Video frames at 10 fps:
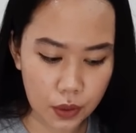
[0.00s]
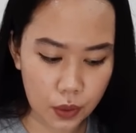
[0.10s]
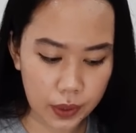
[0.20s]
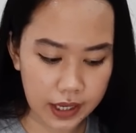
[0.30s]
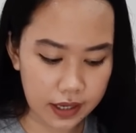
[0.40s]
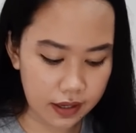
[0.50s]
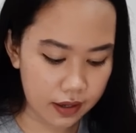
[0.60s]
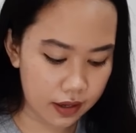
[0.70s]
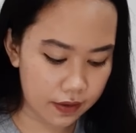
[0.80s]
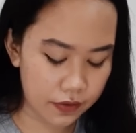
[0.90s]
Queen
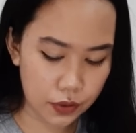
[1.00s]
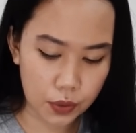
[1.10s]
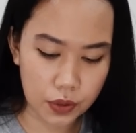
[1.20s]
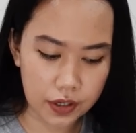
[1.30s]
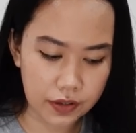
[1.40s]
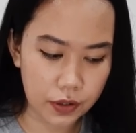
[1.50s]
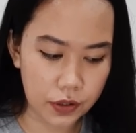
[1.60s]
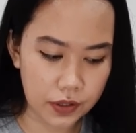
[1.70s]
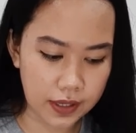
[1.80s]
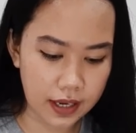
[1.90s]
of Swords, so
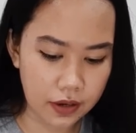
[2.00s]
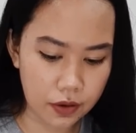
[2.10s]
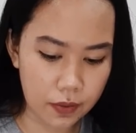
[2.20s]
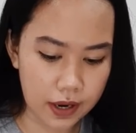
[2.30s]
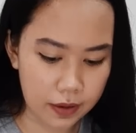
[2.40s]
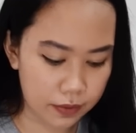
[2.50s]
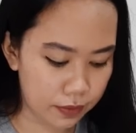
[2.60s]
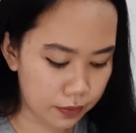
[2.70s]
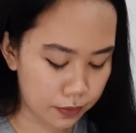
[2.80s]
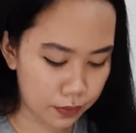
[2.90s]
you stand your
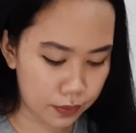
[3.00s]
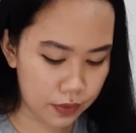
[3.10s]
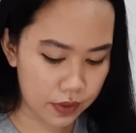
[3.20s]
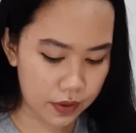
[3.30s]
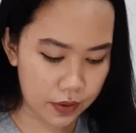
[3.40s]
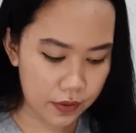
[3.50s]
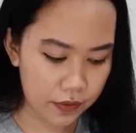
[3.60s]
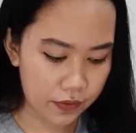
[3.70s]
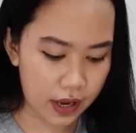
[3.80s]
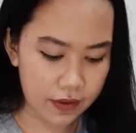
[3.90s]
ground.
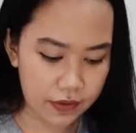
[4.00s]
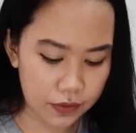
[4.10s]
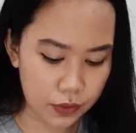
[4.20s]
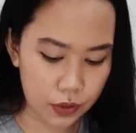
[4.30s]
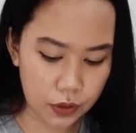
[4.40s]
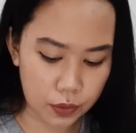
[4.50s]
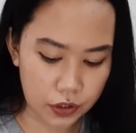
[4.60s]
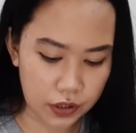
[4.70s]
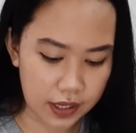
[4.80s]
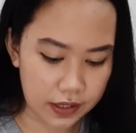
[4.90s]
Five of Swords,
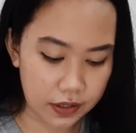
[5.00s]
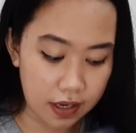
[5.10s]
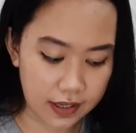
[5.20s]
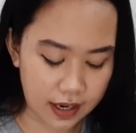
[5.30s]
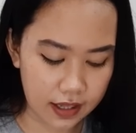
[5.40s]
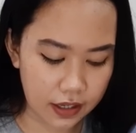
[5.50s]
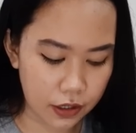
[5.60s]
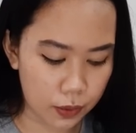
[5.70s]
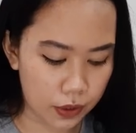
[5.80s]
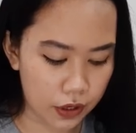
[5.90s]
what you guys are not telling.
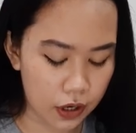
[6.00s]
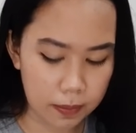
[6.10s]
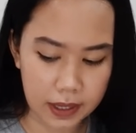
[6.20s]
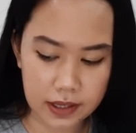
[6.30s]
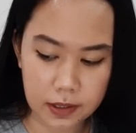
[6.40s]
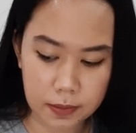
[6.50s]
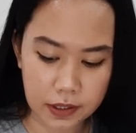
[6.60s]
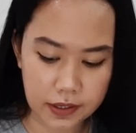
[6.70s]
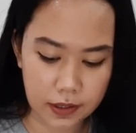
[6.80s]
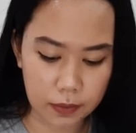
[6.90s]
You were hurt by this
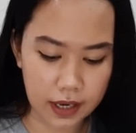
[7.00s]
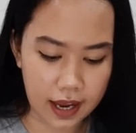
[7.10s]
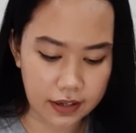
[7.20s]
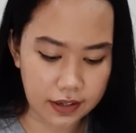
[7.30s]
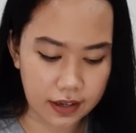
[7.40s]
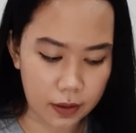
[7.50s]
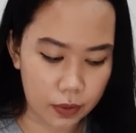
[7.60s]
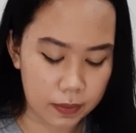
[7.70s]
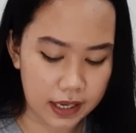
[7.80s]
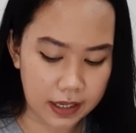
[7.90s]
person. What action could
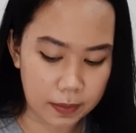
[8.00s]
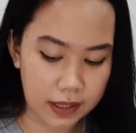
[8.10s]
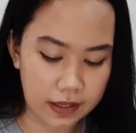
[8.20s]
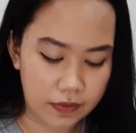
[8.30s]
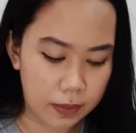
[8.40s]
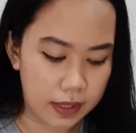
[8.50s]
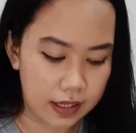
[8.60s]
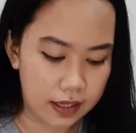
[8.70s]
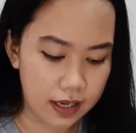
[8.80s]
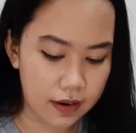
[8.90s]
we be expecting from
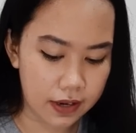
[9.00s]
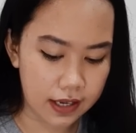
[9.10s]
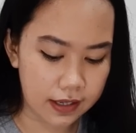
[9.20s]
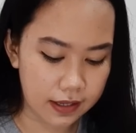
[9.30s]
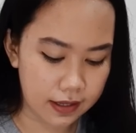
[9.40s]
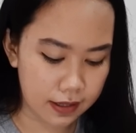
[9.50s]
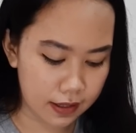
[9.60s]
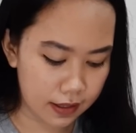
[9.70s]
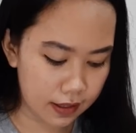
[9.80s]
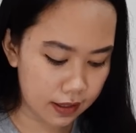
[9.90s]
Sagittarius?